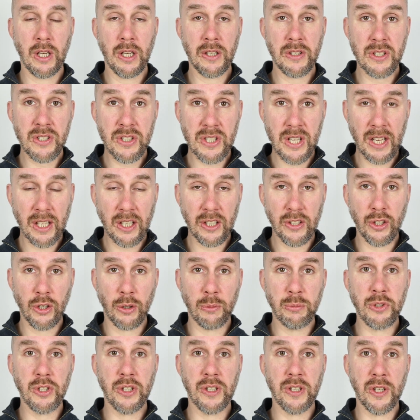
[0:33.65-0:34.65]
The second
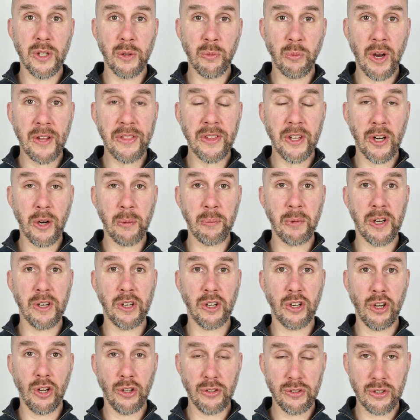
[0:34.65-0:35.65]
option, and the one that I'm going to
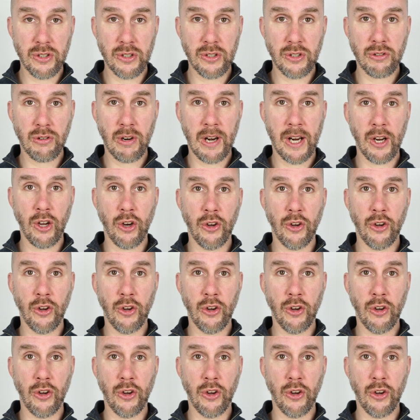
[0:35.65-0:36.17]
concentrate